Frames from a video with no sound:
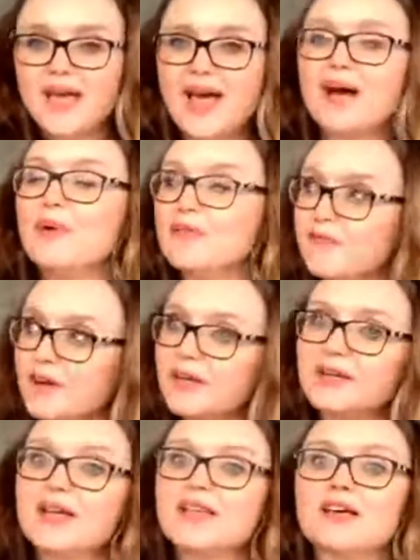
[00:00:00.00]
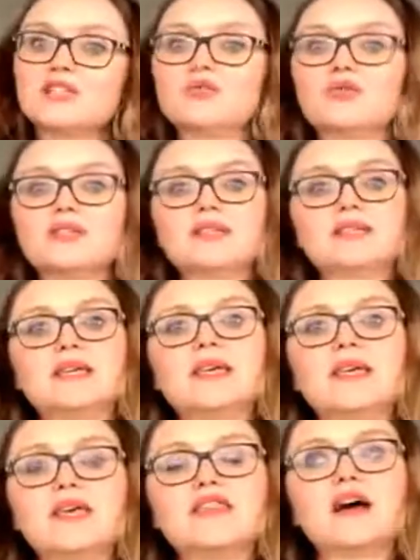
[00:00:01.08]
However, that's not to
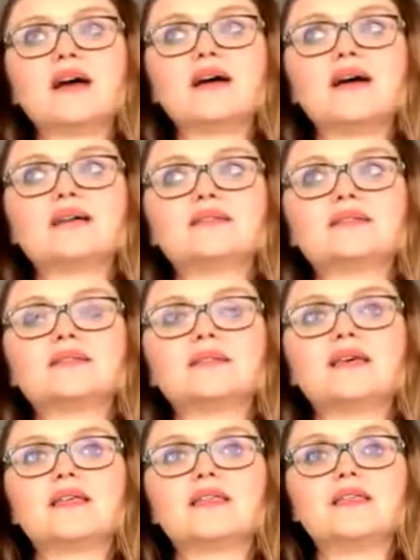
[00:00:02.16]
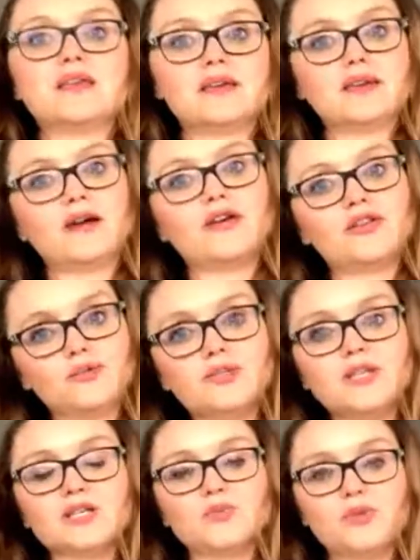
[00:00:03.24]
say that the
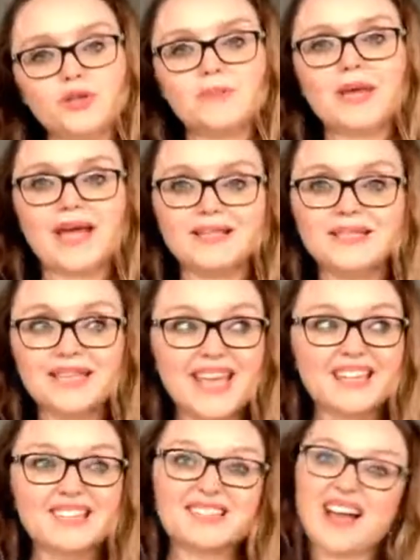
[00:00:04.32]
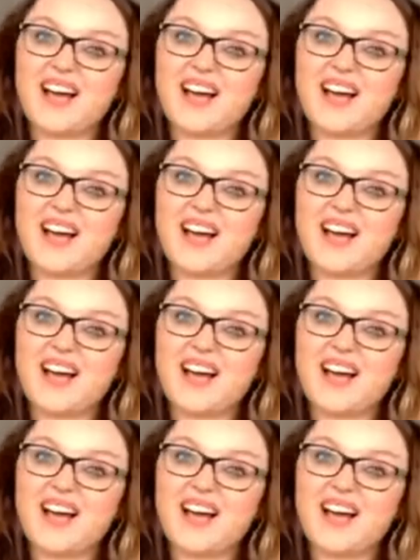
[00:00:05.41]
orthotics wouldn't be indicated.